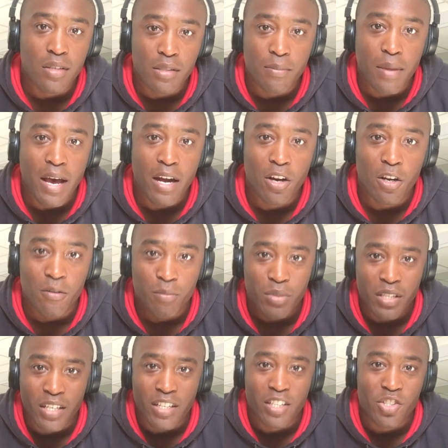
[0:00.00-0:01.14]
It doesn't matter
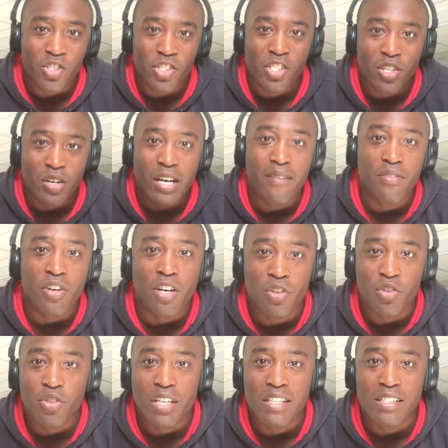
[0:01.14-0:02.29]
because you still have
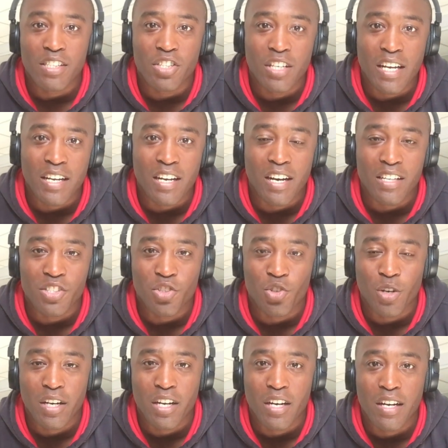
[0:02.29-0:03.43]
other things that you got to
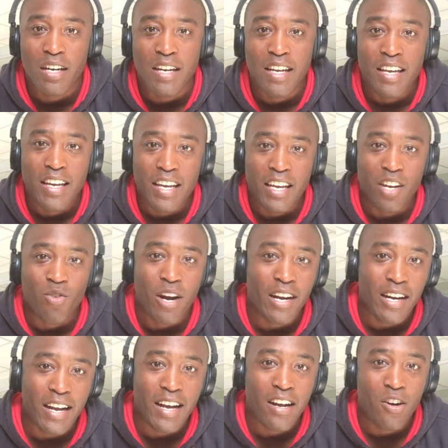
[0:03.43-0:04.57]
concentrate on. And
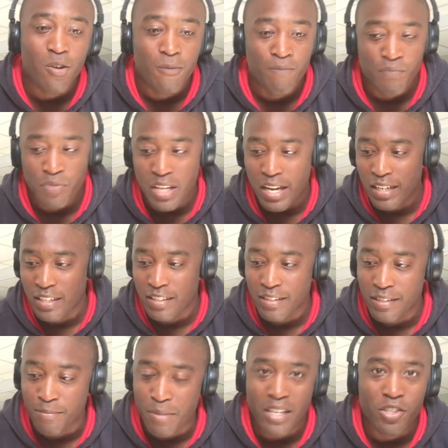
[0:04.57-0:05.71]
right now, that
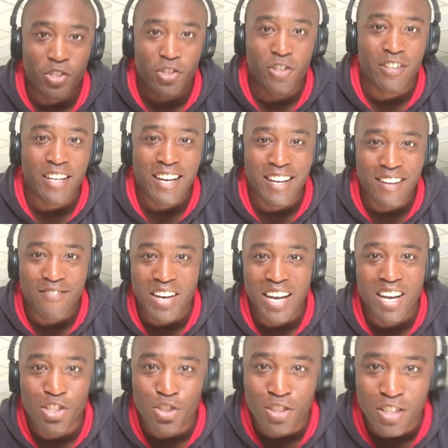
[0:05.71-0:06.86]
is making sure that my
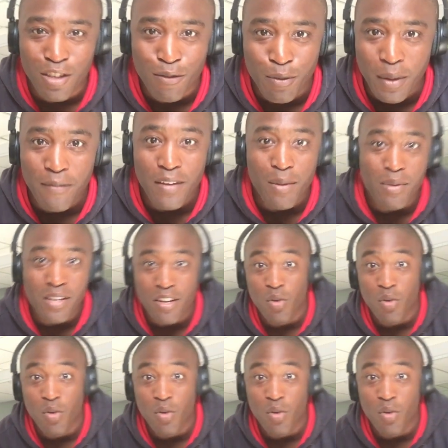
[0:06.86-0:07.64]
house is good for my family.